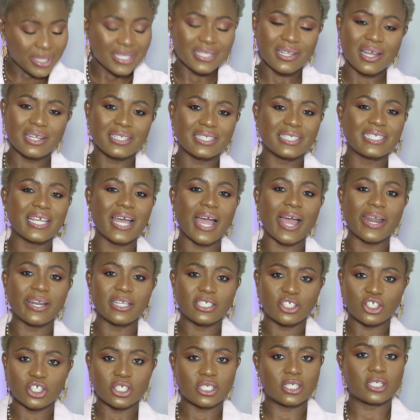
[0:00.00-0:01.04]
it's not tight,
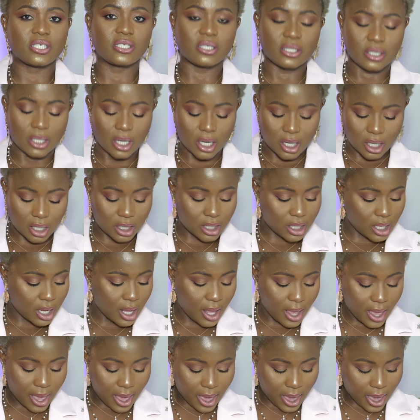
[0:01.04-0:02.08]
it's just snug.
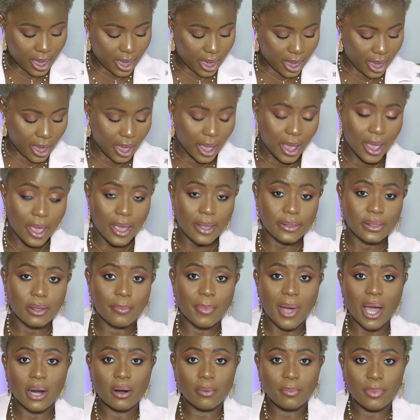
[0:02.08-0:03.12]
And the
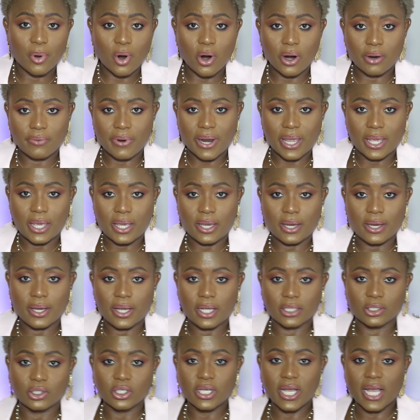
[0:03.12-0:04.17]
bottom part right
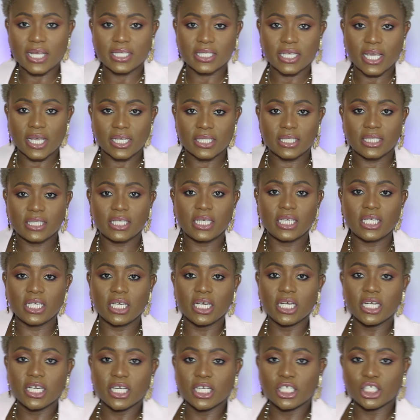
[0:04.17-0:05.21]
here, as you guys can see,
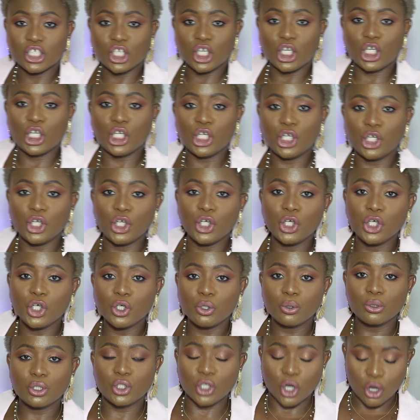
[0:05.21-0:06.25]
it is
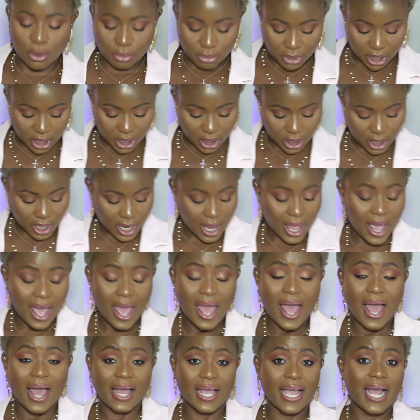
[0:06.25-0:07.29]
huge on me.
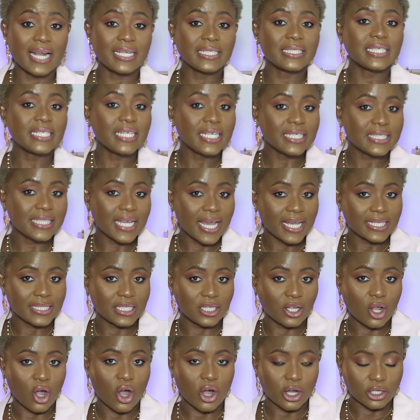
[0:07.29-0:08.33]
I got this in a size
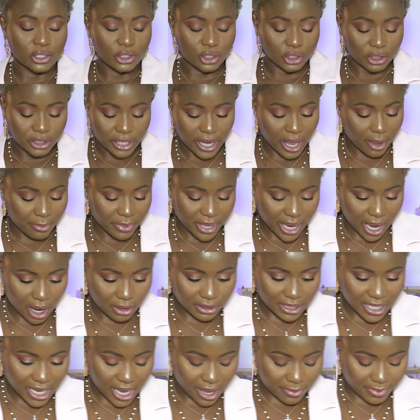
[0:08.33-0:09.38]
large. Hear me out,
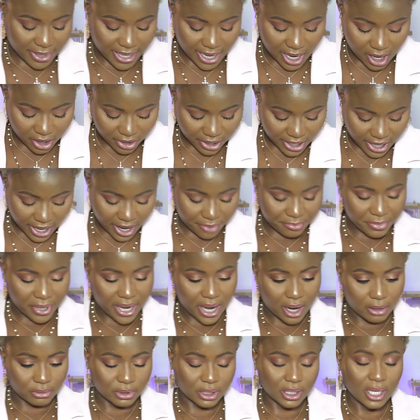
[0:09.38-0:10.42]
hear me out, hear me
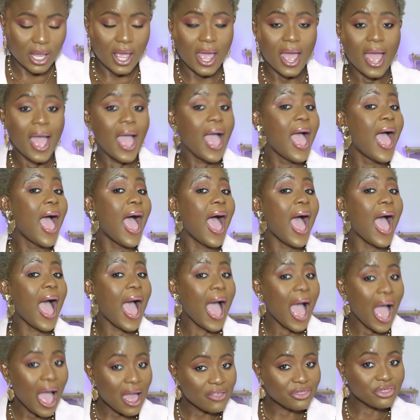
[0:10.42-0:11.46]
out.
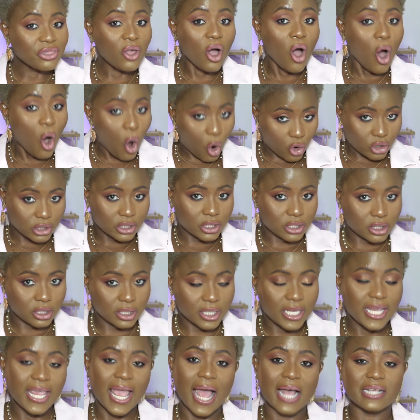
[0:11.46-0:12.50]
I thought
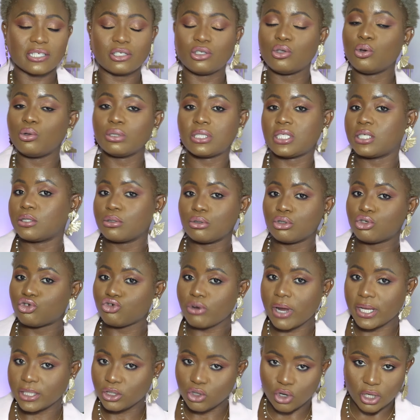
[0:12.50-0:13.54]
it has no single
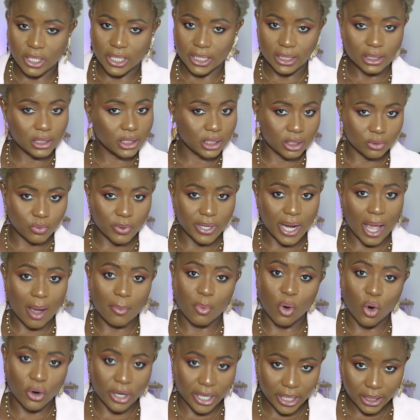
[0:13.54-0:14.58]
stretch on it when I
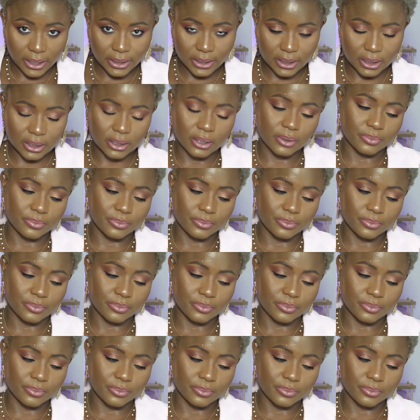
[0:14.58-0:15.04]
bought it.